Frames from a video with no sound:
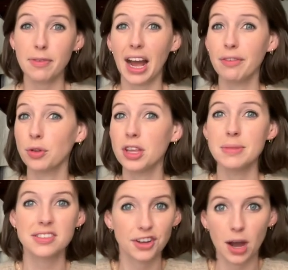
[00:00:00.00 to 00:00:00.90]
only
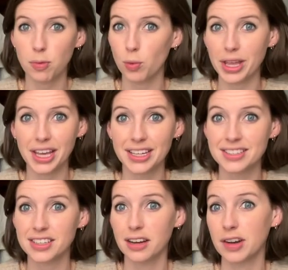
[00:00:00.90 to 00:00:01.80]
missed a couple
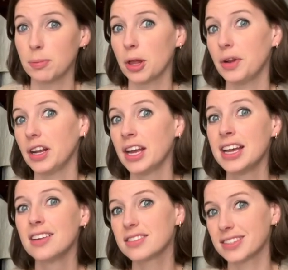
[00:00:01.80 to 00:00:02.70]
weekends of uploading
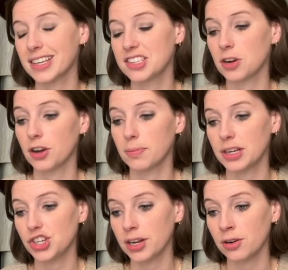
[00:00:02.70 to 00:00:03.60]
since I started my
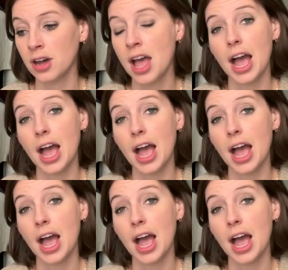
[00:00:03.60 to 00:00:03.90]
channel.